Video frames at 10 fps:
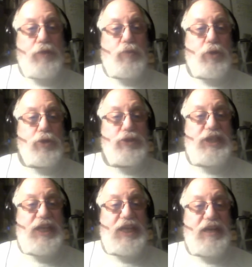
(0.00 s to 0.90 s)
The
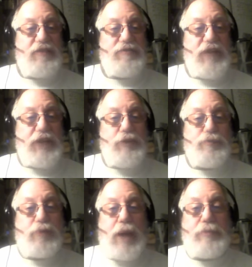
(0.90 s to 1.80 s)
word give, and you
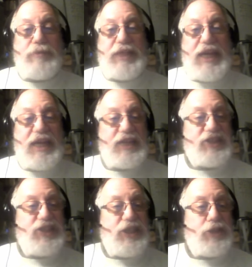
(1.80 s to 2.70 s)
probably
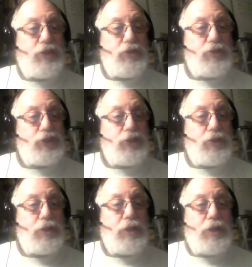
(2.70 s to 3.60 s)
can't see the
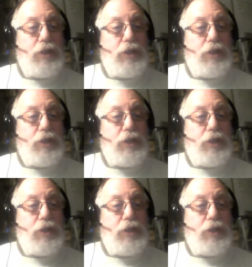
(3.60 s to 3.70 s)
cursor,